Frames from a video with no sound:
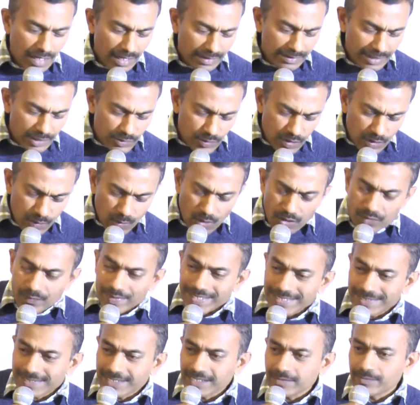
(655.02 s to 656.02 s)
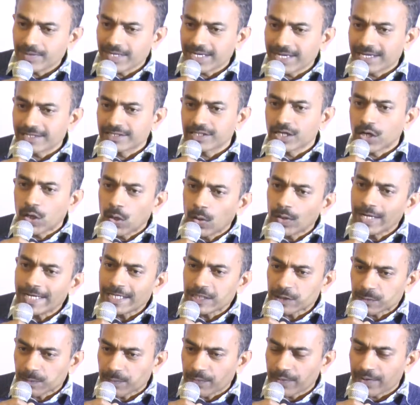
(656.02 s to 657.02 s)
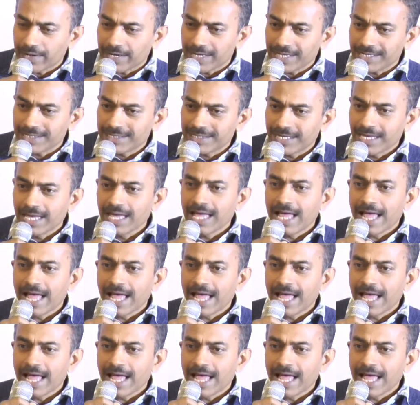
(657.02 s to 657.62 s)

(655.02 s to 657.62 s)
That's what we see, because the Holy Spirit